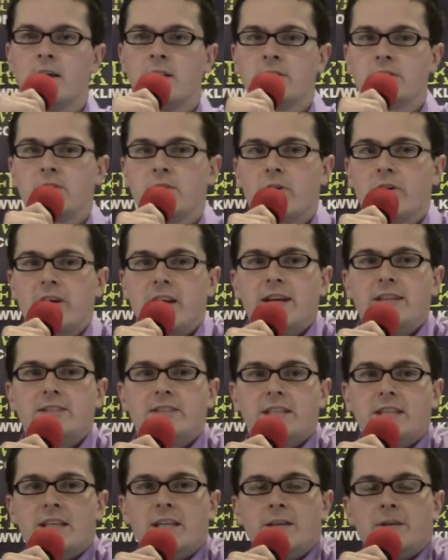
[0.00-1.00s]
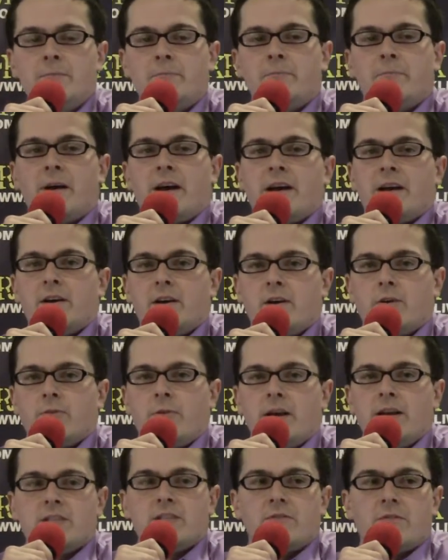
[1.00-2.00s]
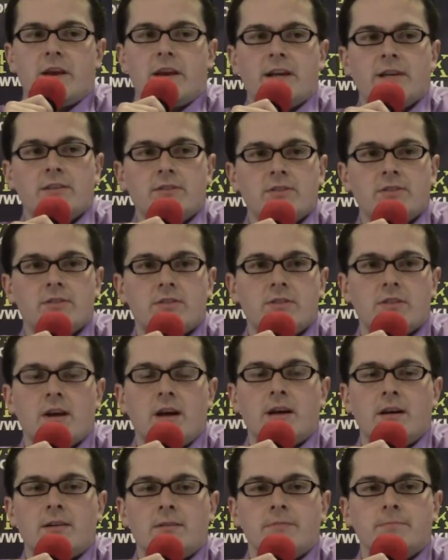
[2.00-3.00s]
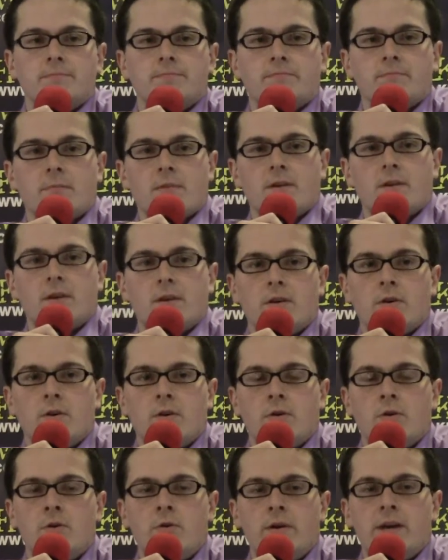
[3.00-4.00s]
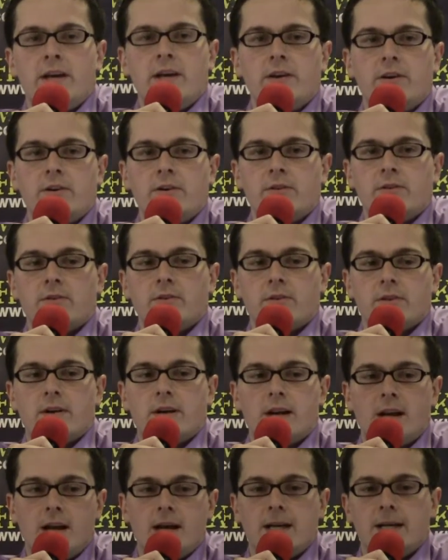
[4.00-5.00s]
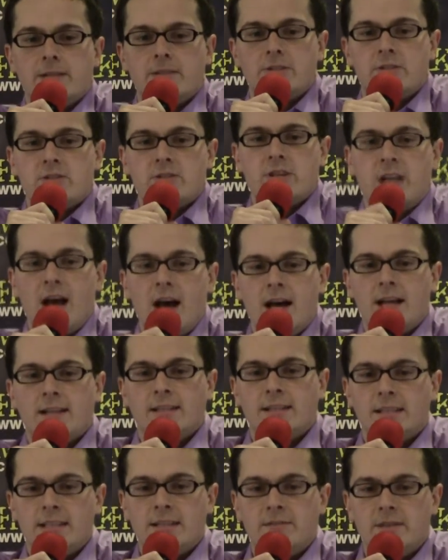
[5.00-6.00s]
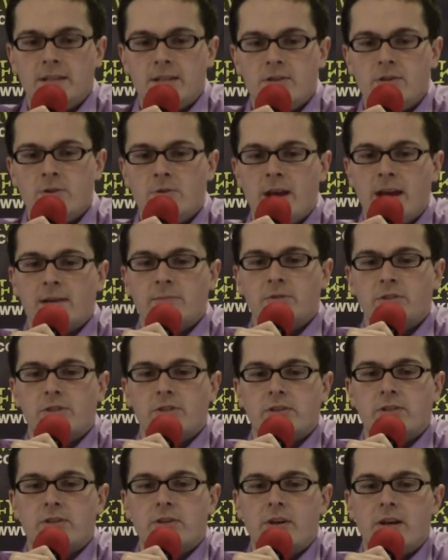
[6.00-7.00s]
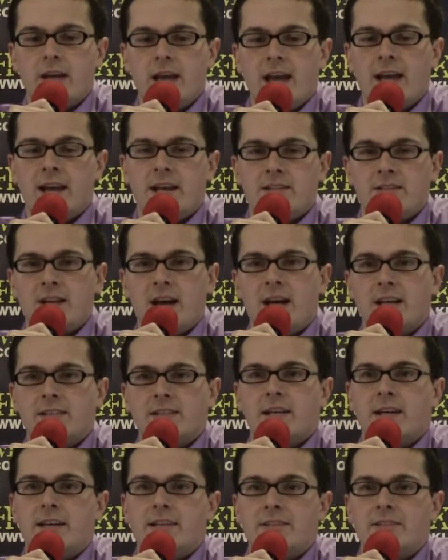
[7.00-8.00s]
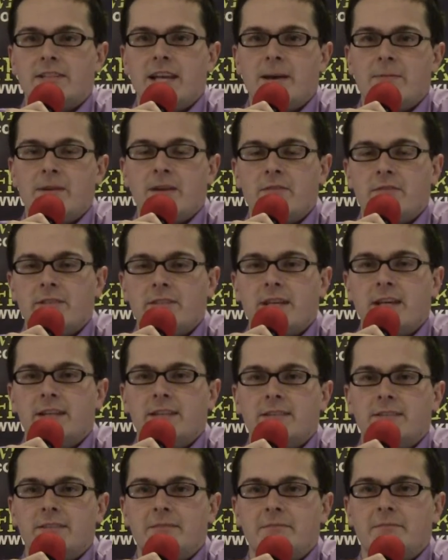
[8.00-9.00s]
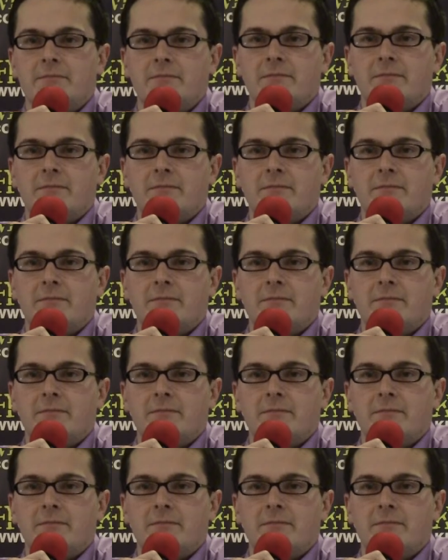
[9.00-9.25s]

So can I see by a raise of hands, who here does not live in New Hampshire and has not signed a statement of intent?